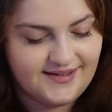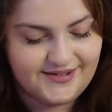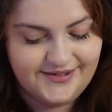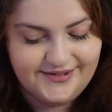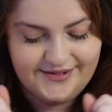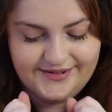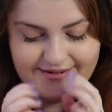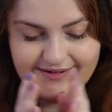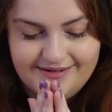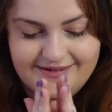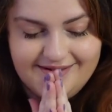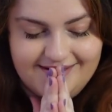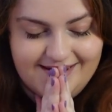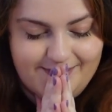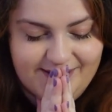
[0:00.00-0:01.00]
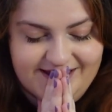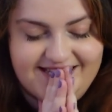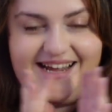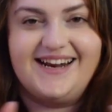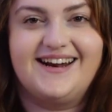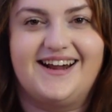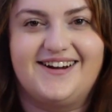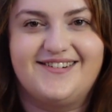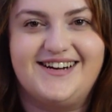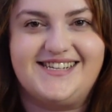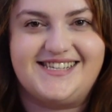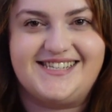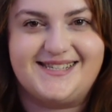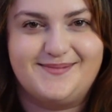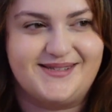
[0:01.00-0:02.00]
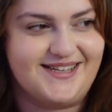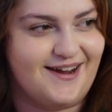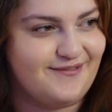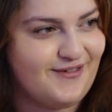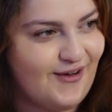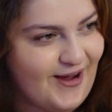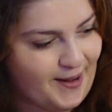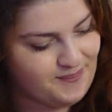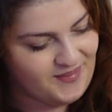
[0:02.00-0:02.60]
Ooh, I'm excited, I already see some stuff. Okay,